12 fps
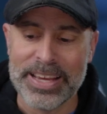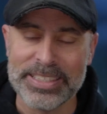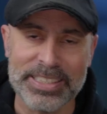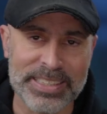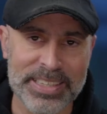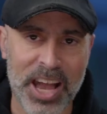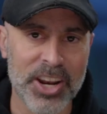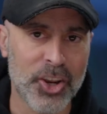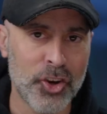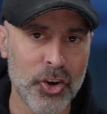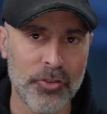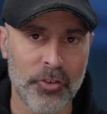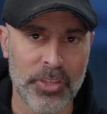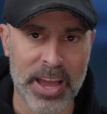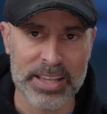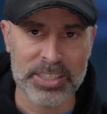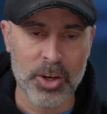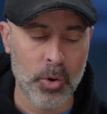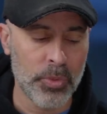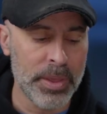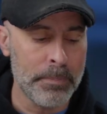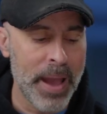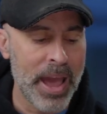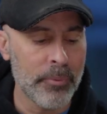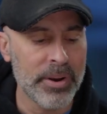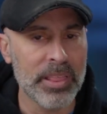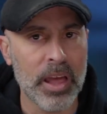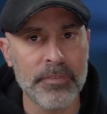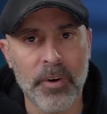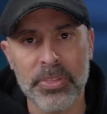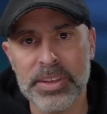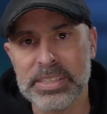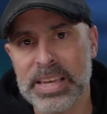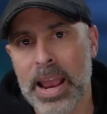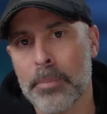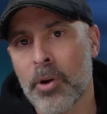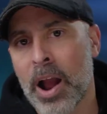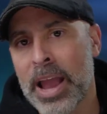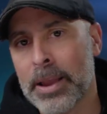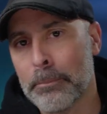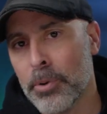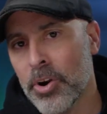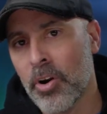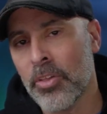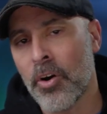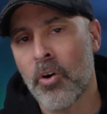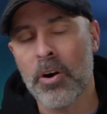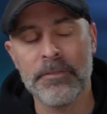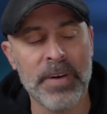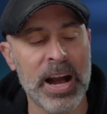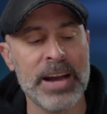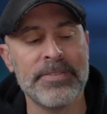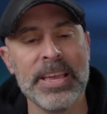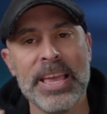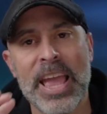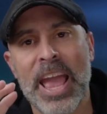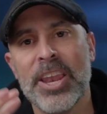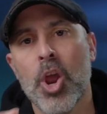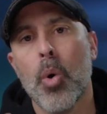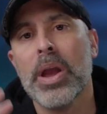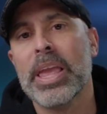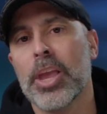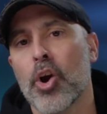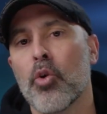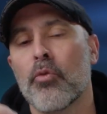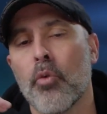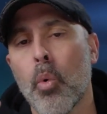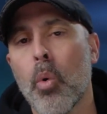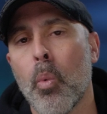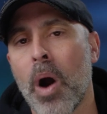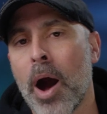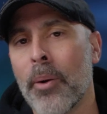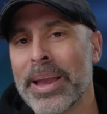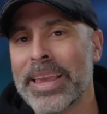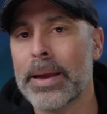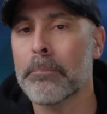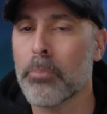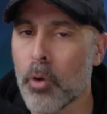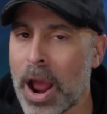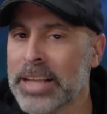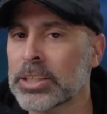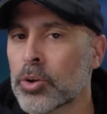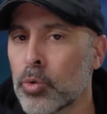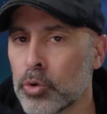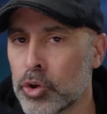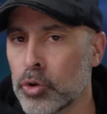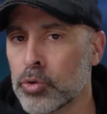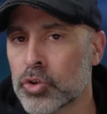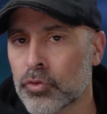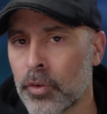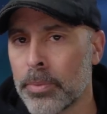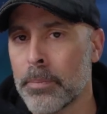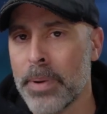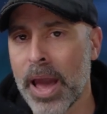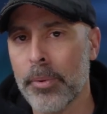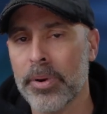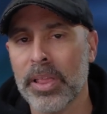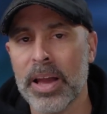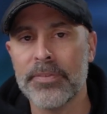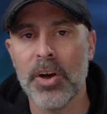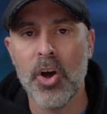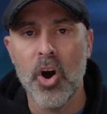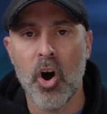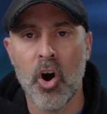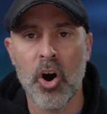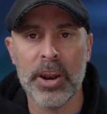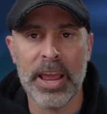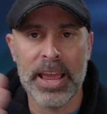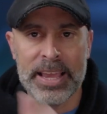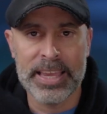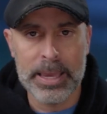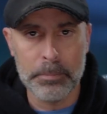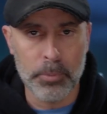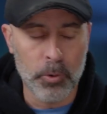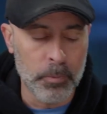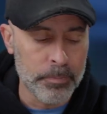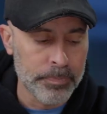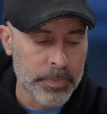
It's just not good for that. So the battery life on this camera, I can put it on the R five and know I can go for a while and get practical use from the battery life on a gimbal.